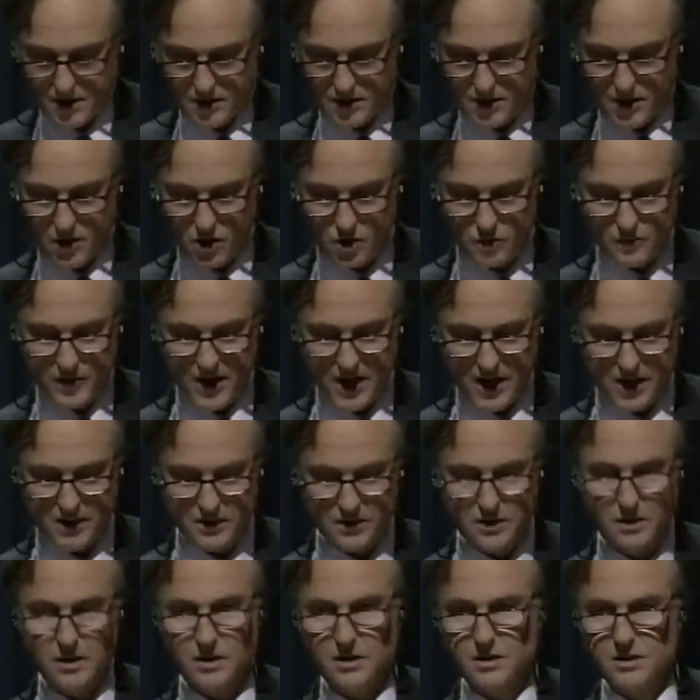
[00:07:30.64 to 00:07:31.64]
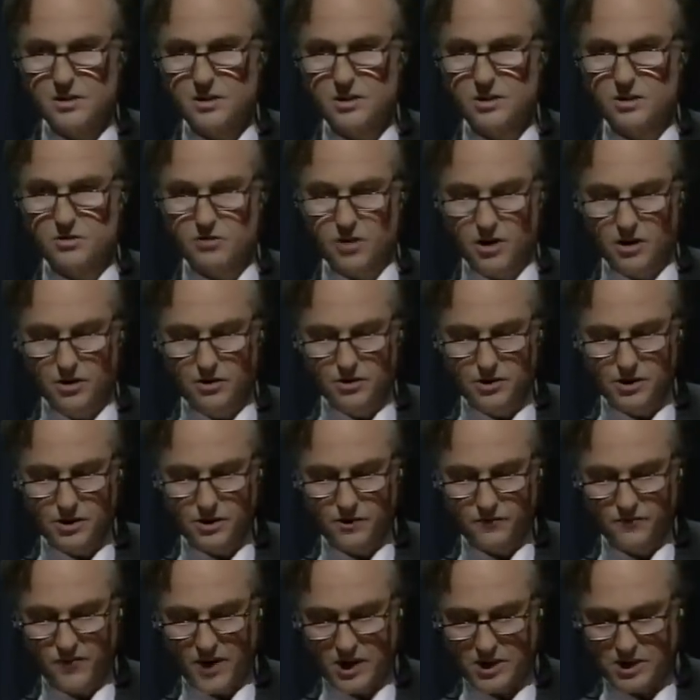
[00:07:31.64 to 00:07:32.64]
The old man strode to
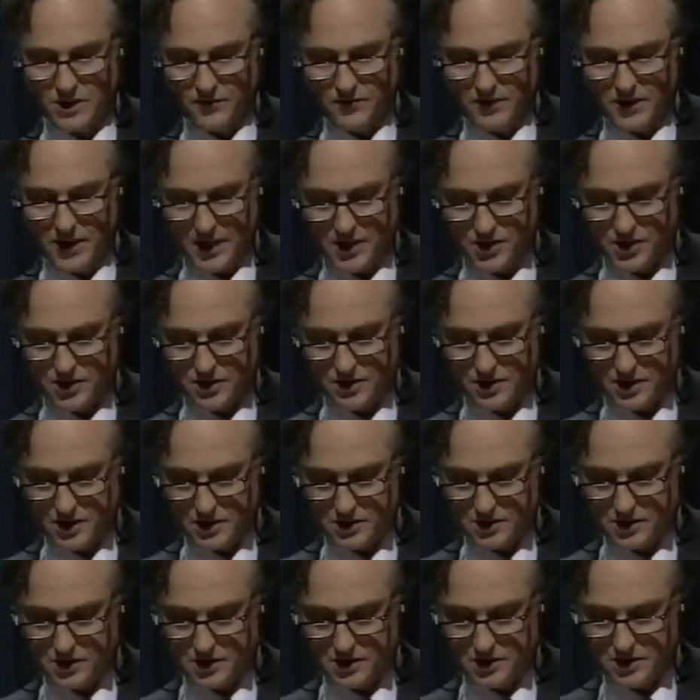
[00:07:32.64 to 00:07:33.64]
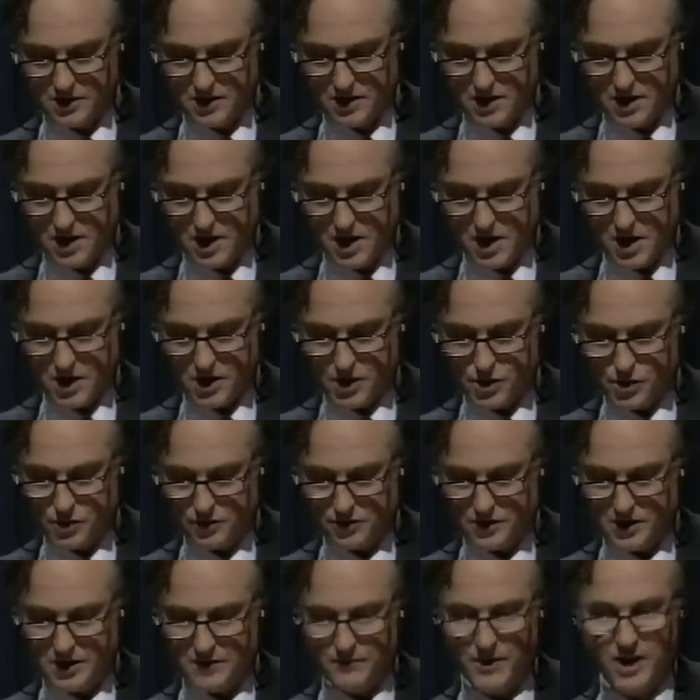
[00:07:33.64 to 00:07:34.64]
the front of the lecture theatre,
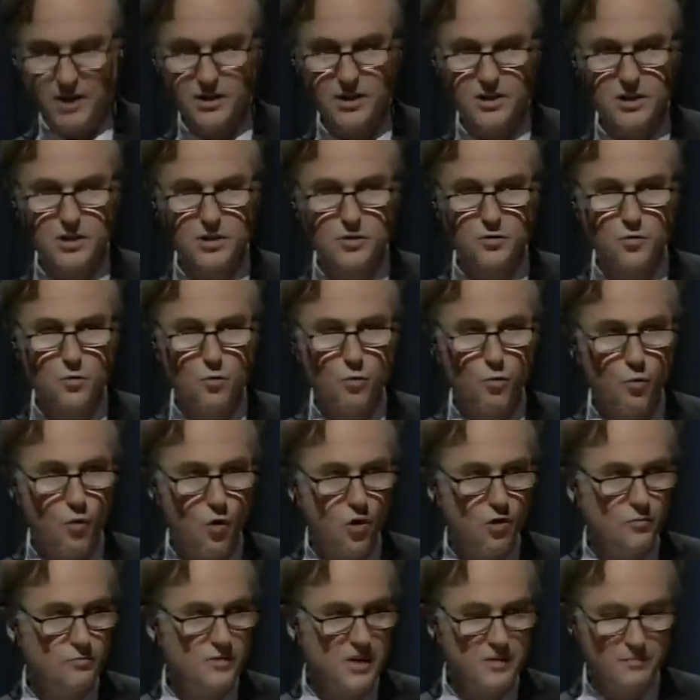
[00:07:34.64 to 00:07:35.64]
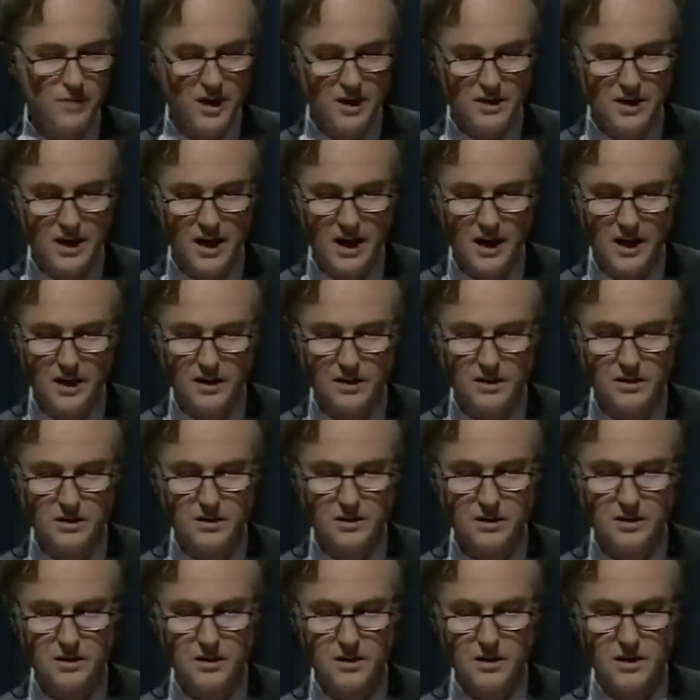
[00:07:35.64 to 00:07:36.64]
shook the American warmly by the
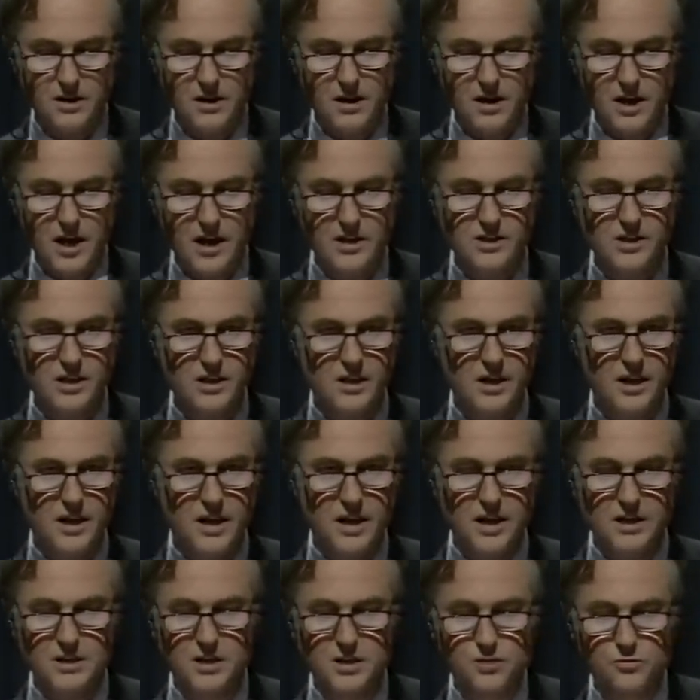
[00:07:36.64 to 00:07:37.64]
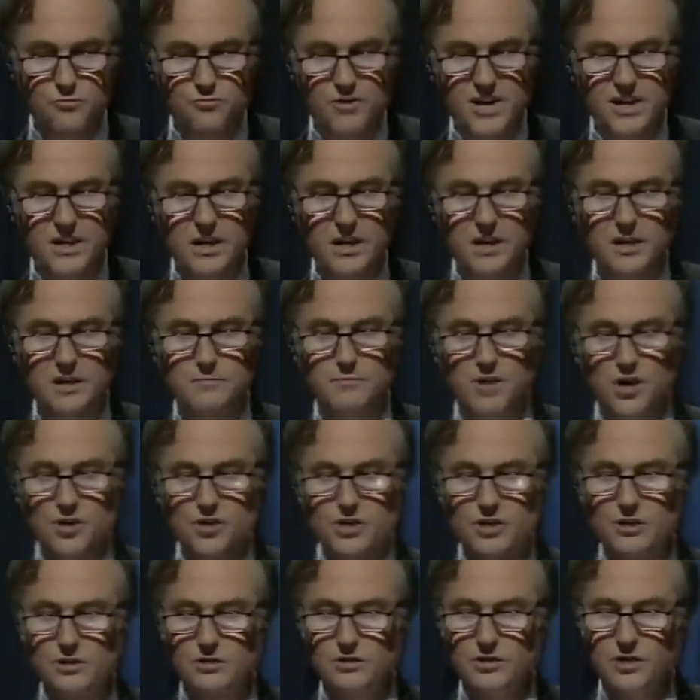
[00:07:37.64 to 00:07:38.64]
hand, and declared in ringing
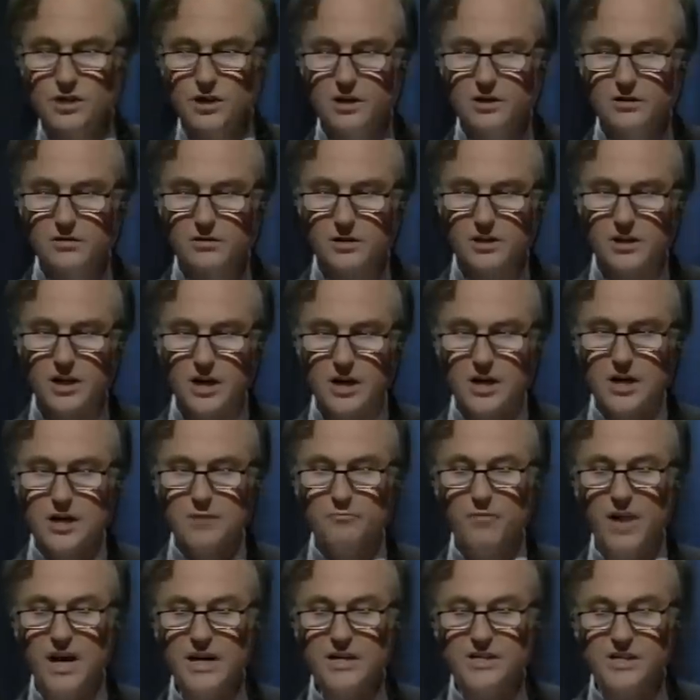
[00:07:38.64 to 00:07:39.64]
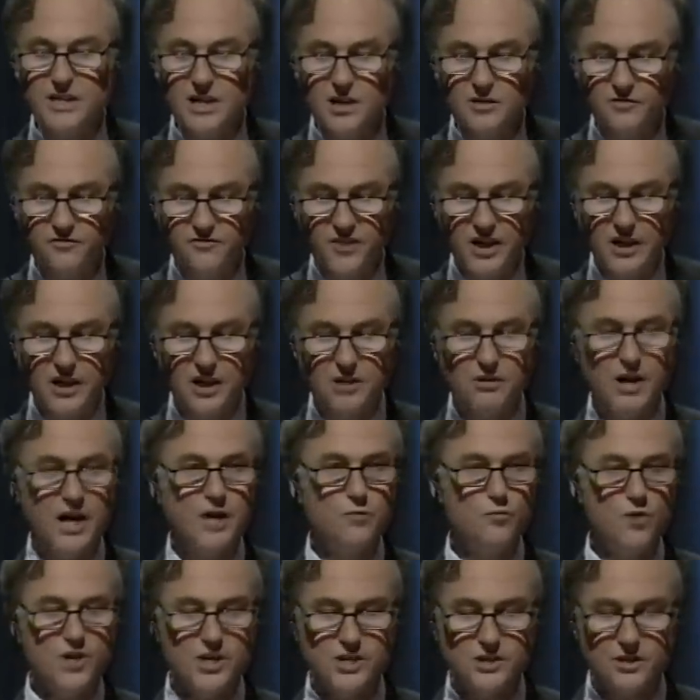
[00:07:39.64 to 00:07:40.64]
emotional tones, "My dear fellow, I
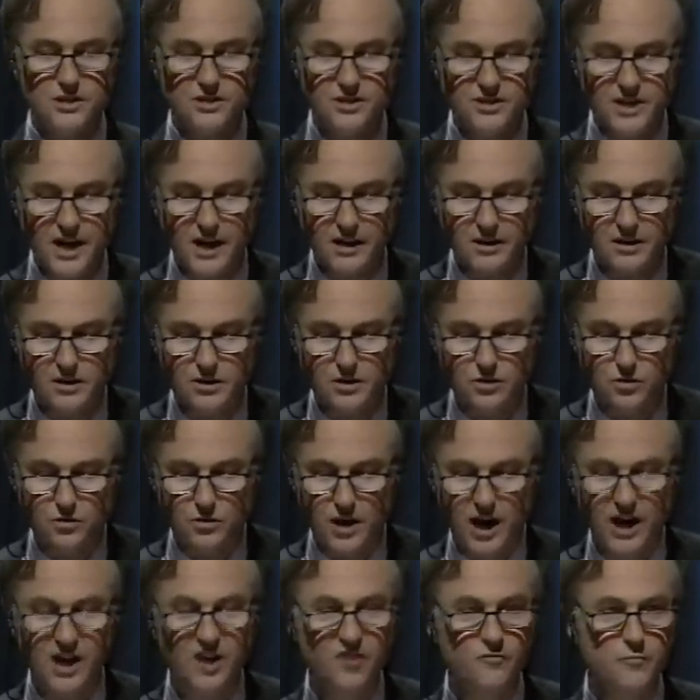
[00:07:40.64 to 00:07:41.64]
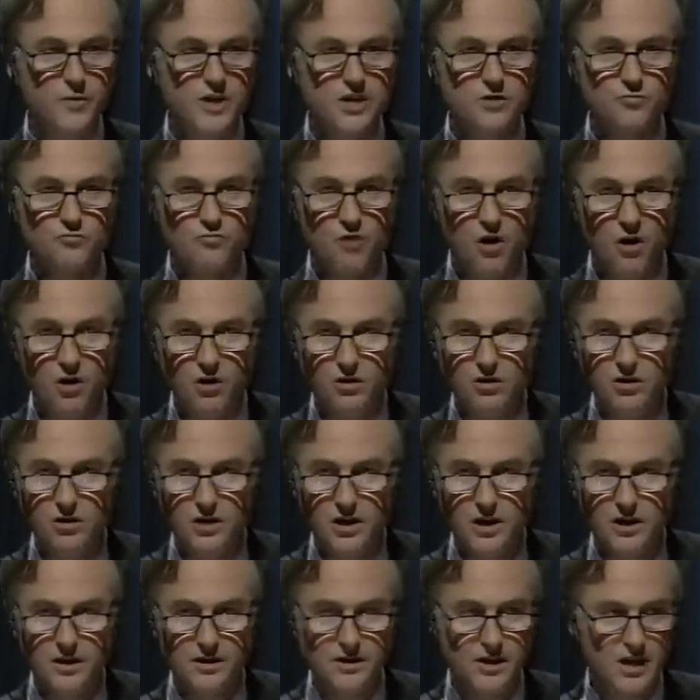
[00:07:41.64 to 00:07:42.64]
wish to thank you. I have been wrong
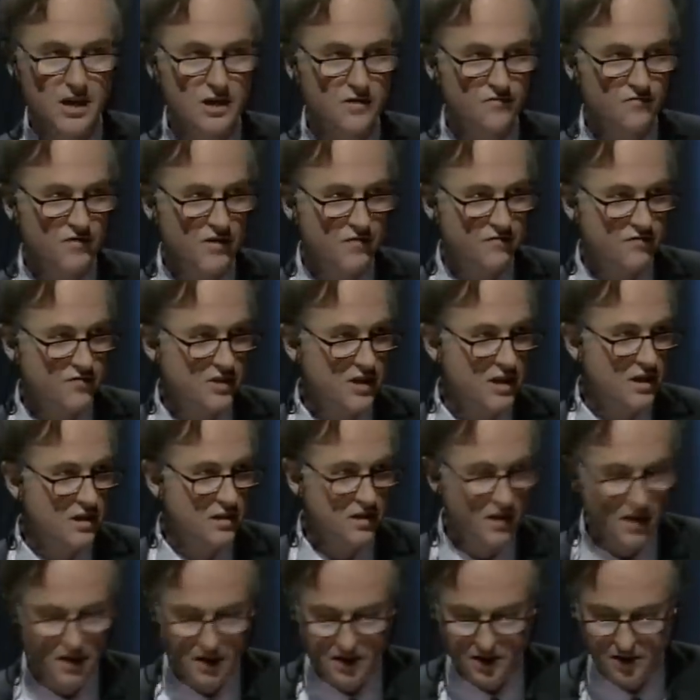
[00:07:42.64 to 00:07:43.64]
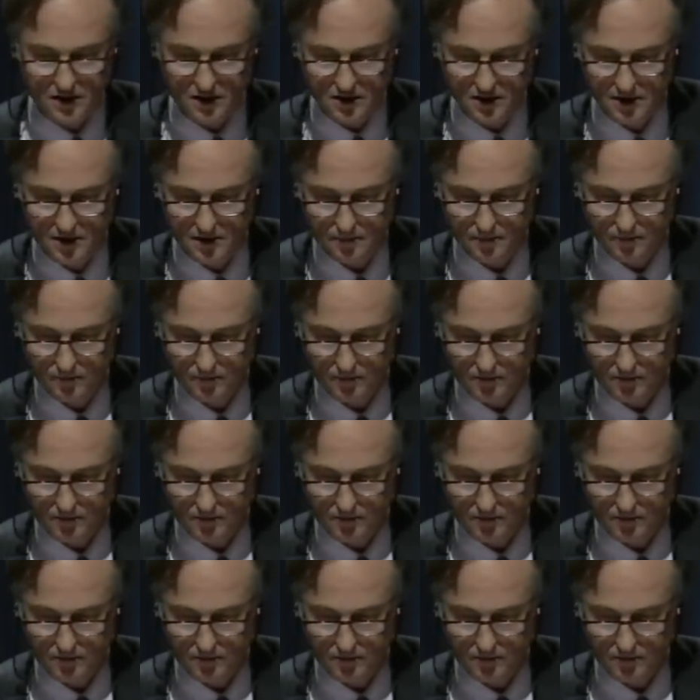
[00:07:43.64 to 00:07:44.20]
these 15 years.